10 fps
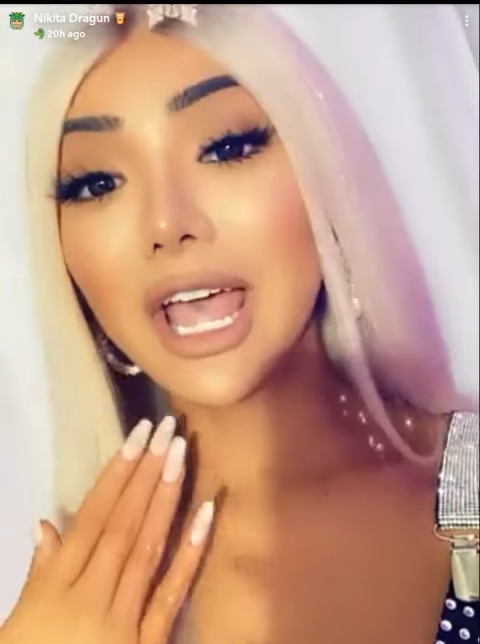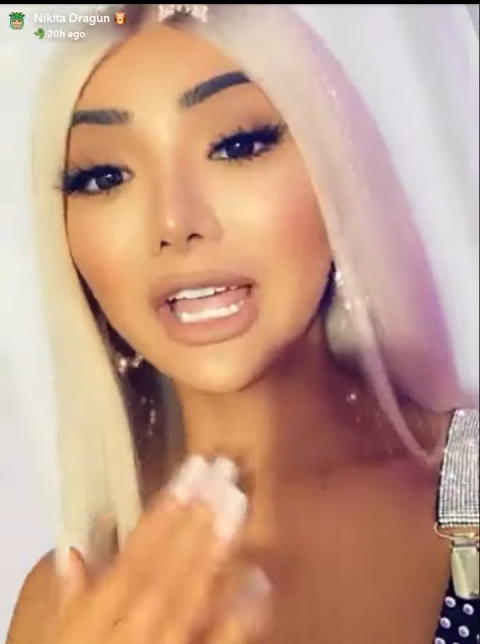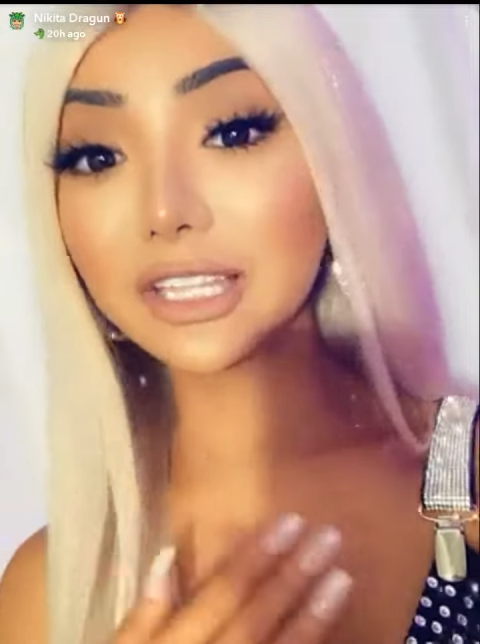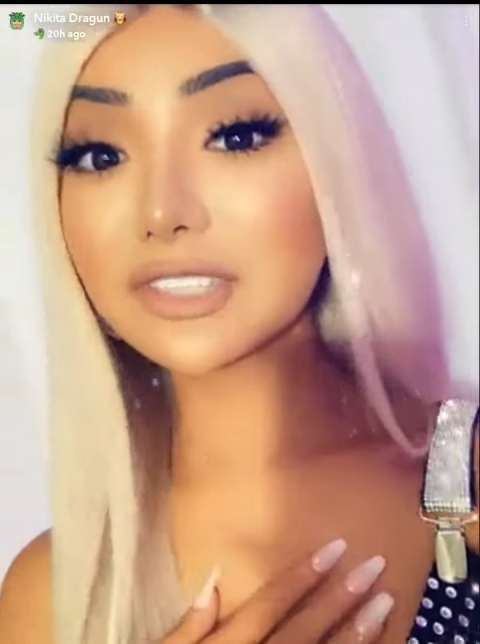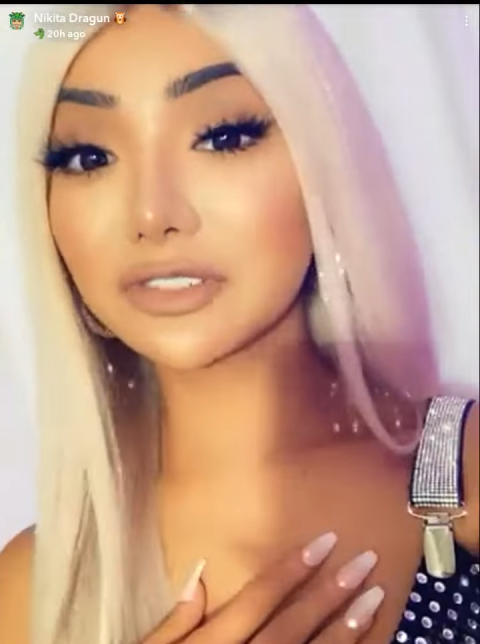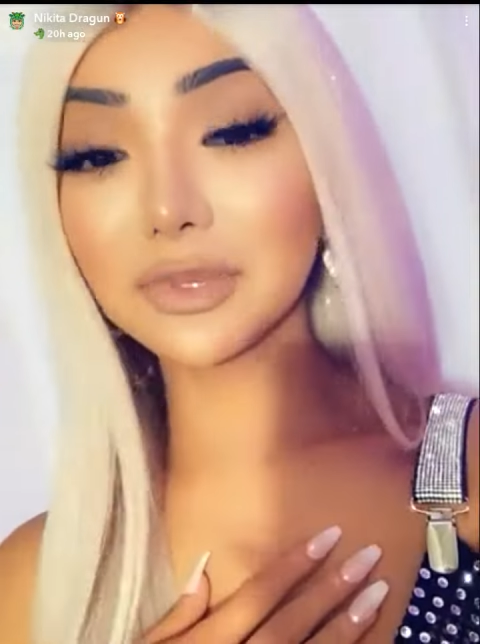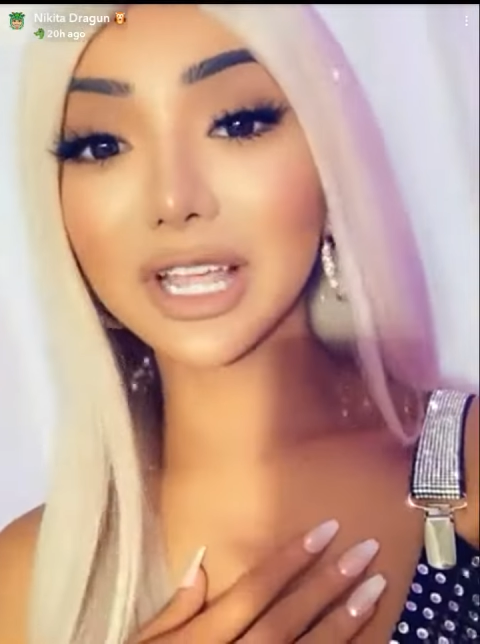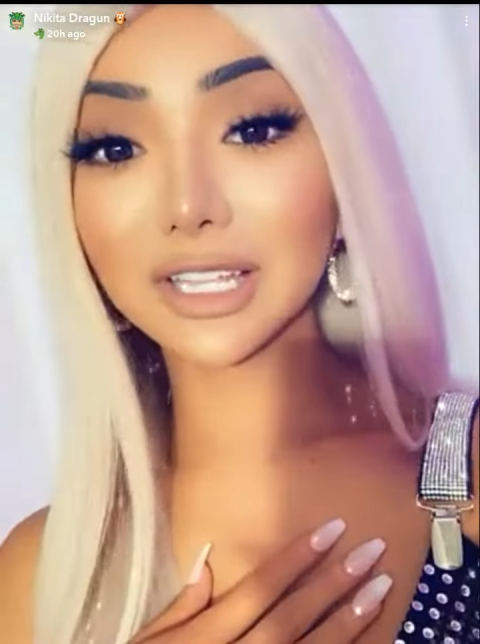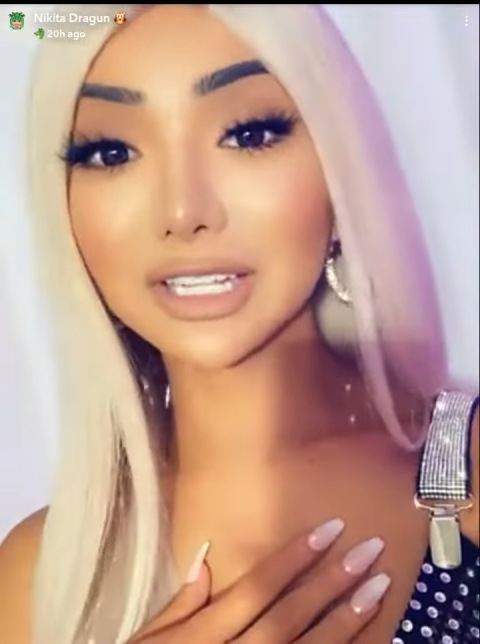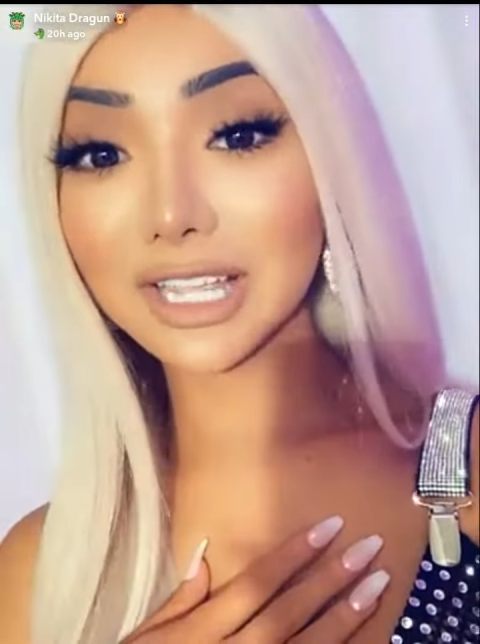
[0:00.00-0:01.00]
at least for
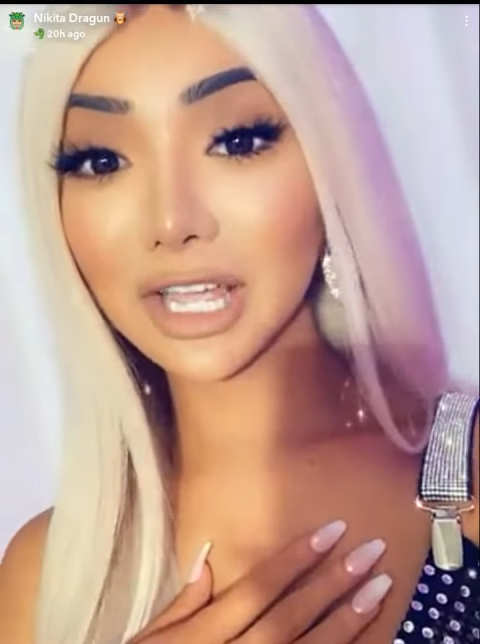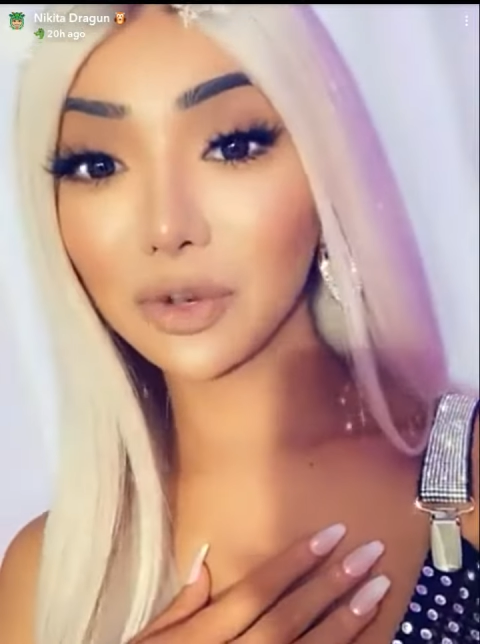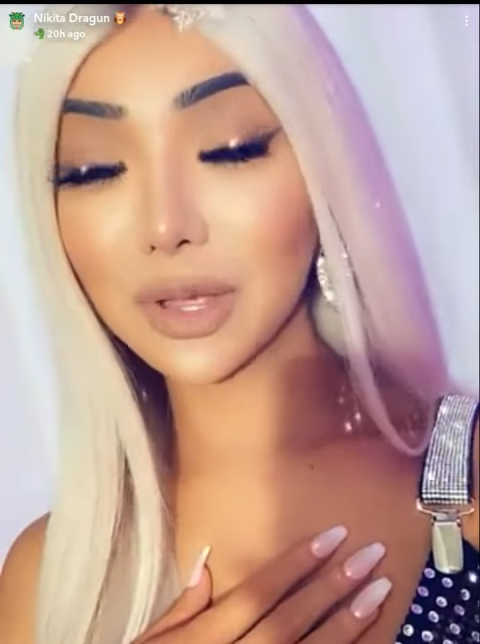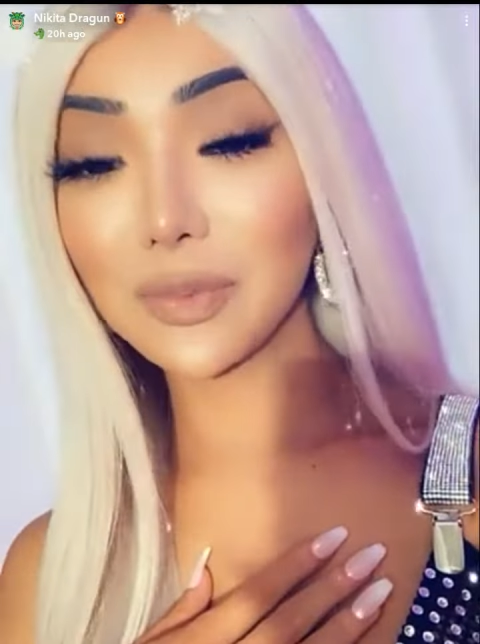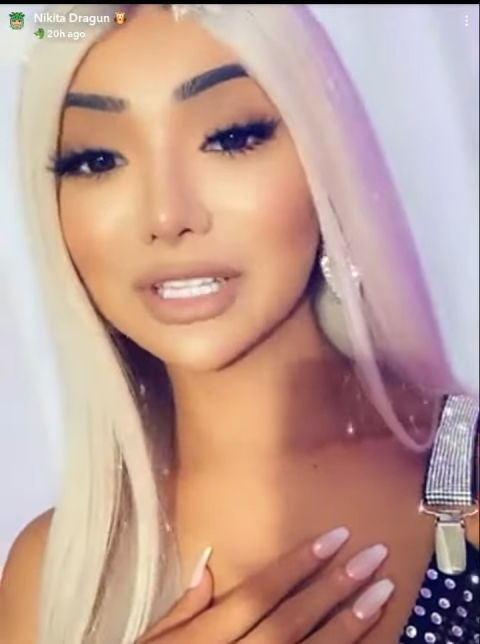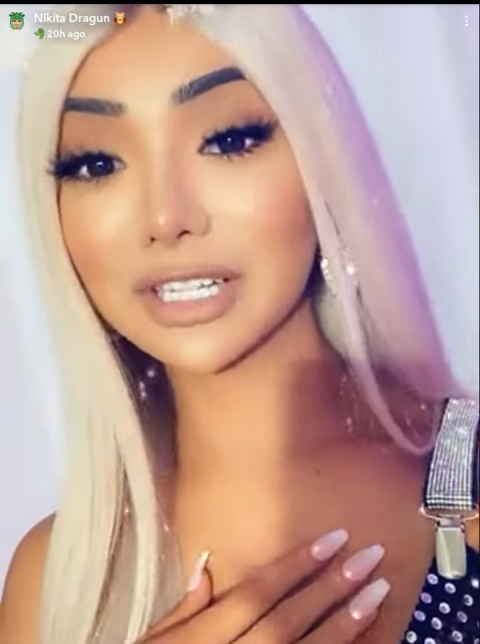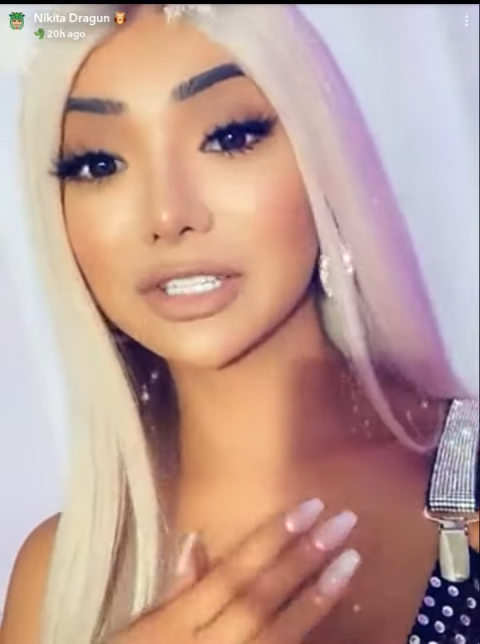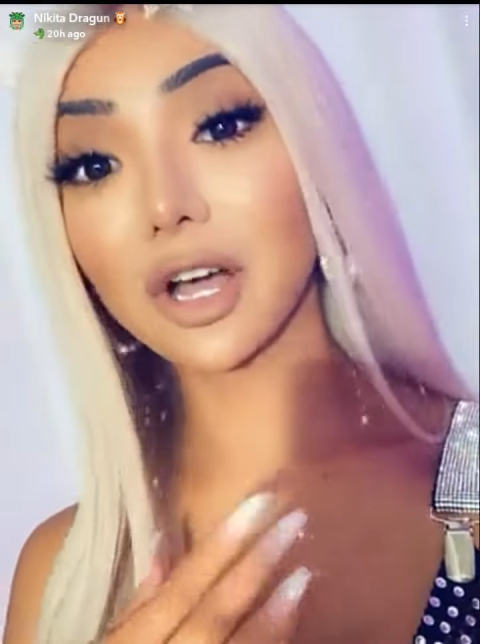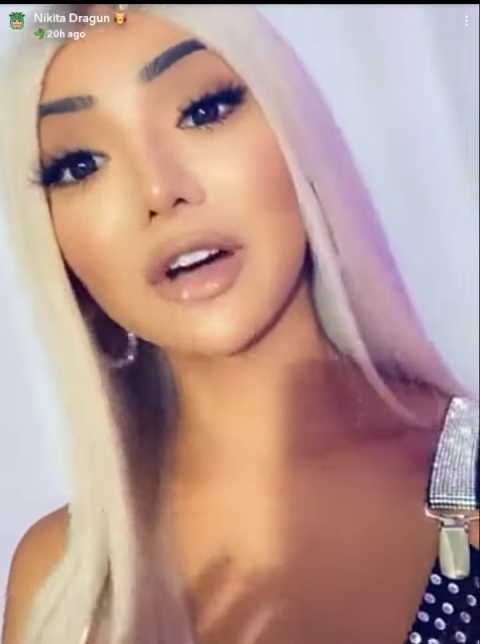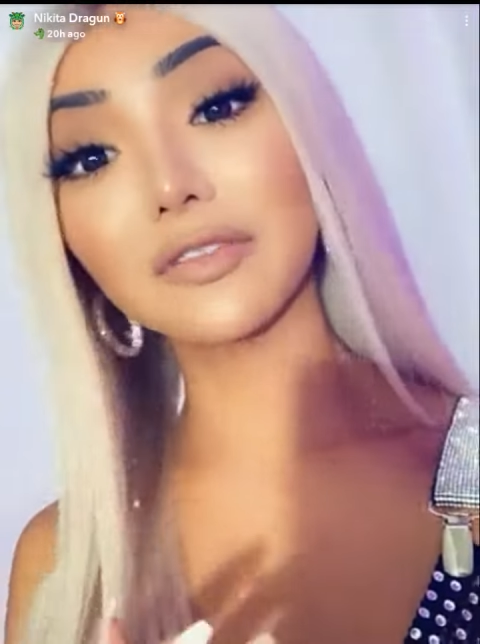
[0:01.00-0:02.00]
me, I like to handle my
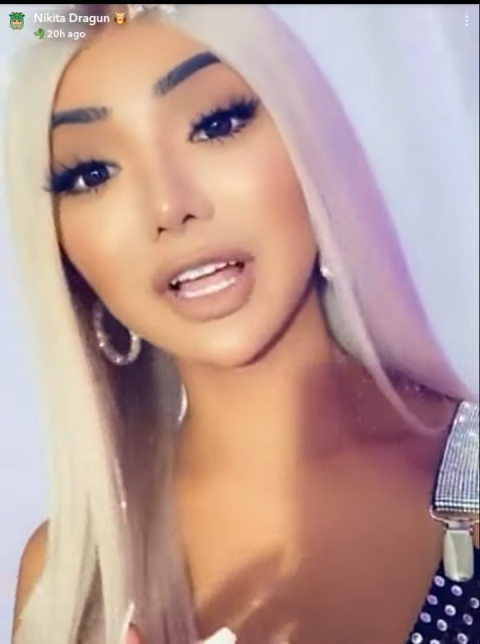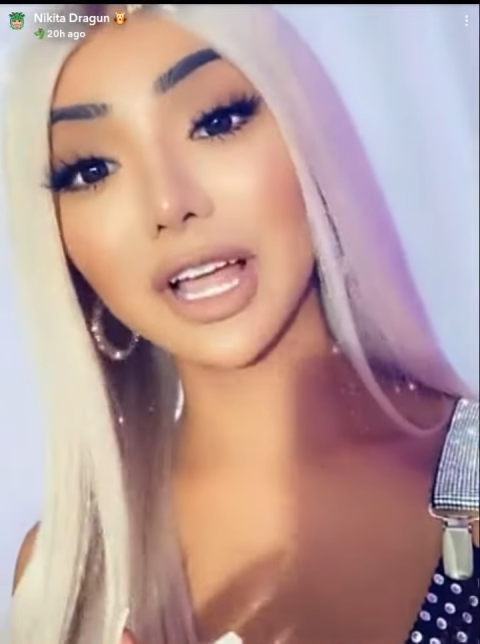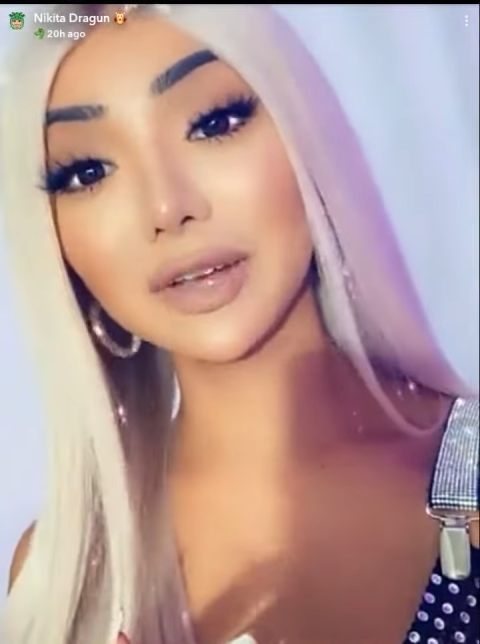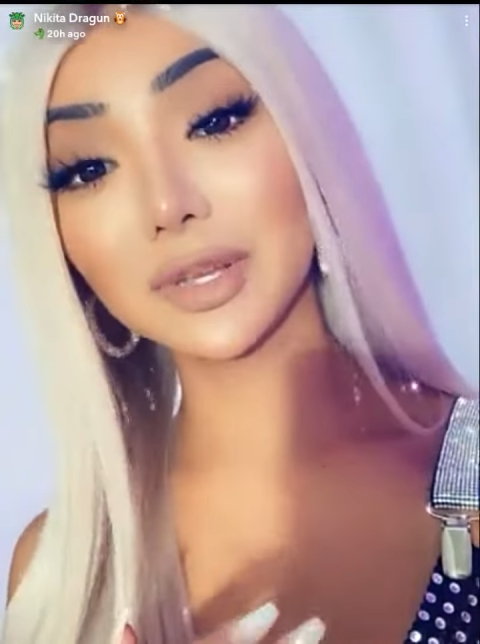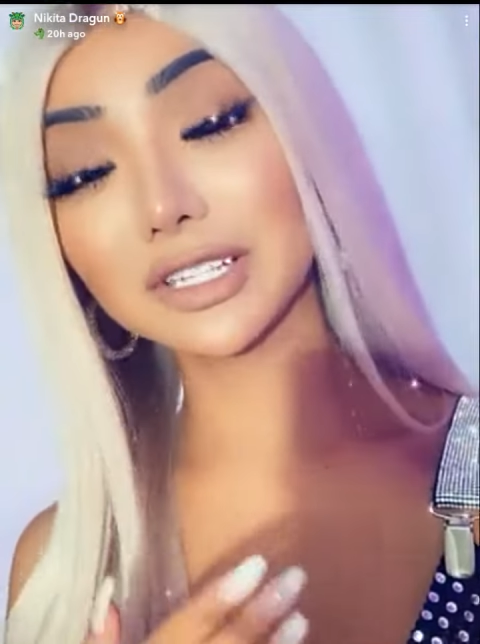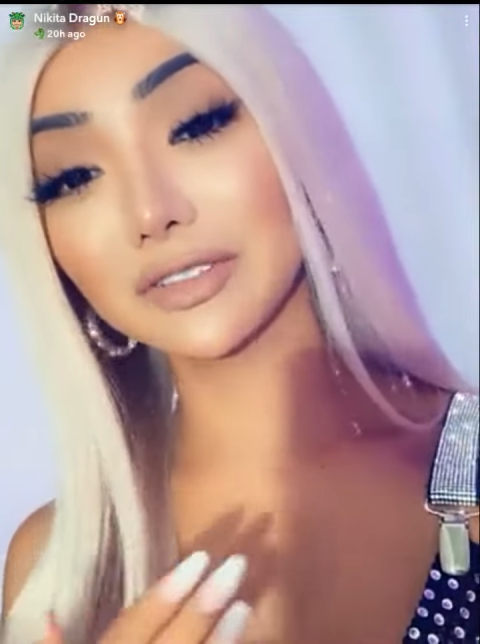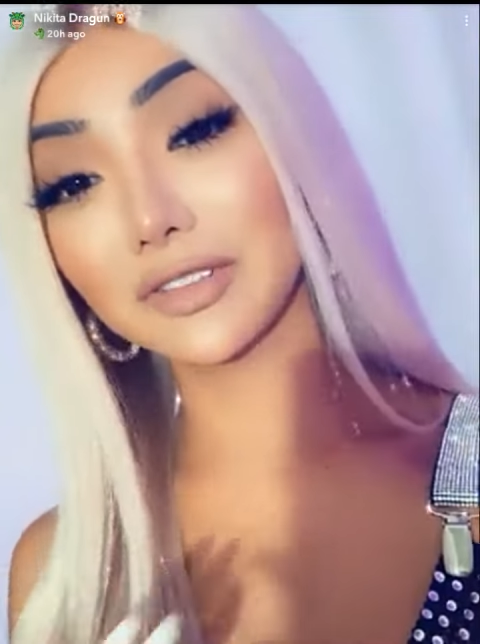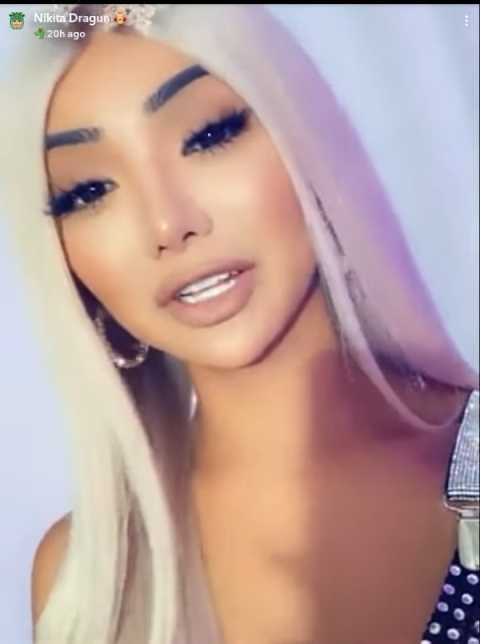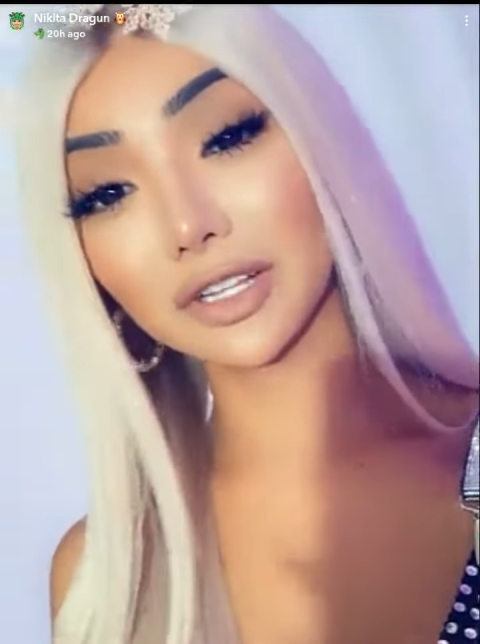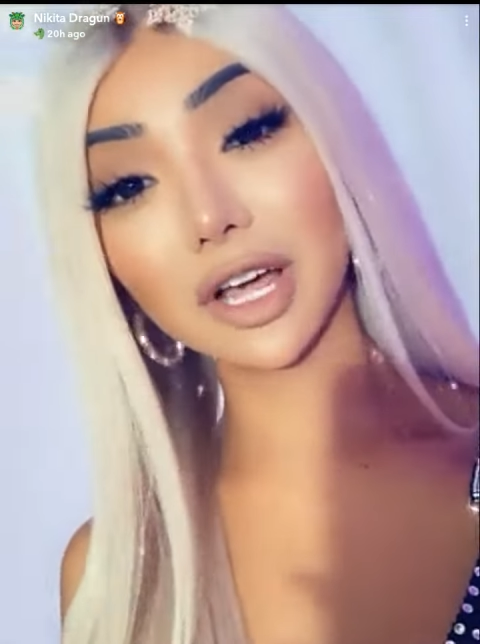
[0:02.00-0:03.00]
business offline because
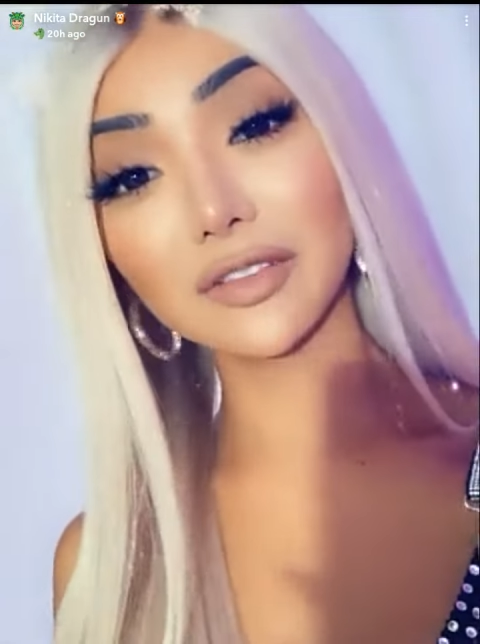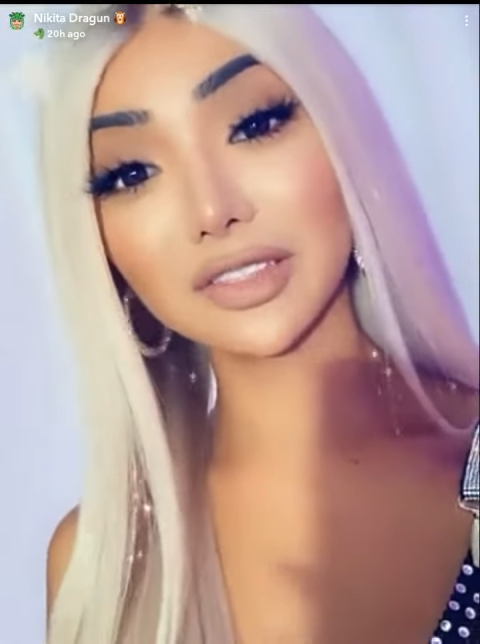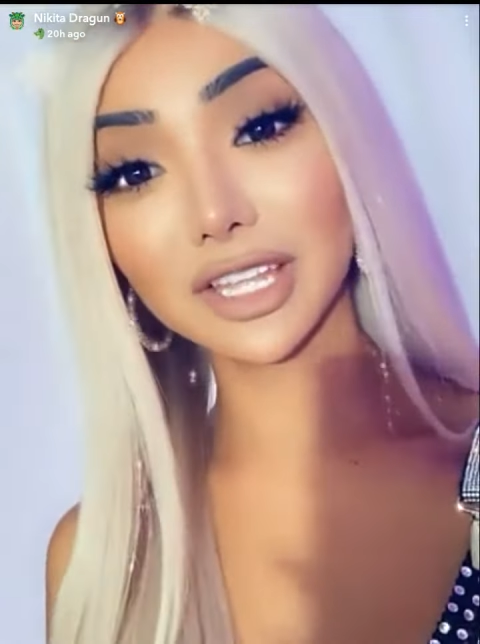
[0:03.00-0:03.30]
I feel like a lot of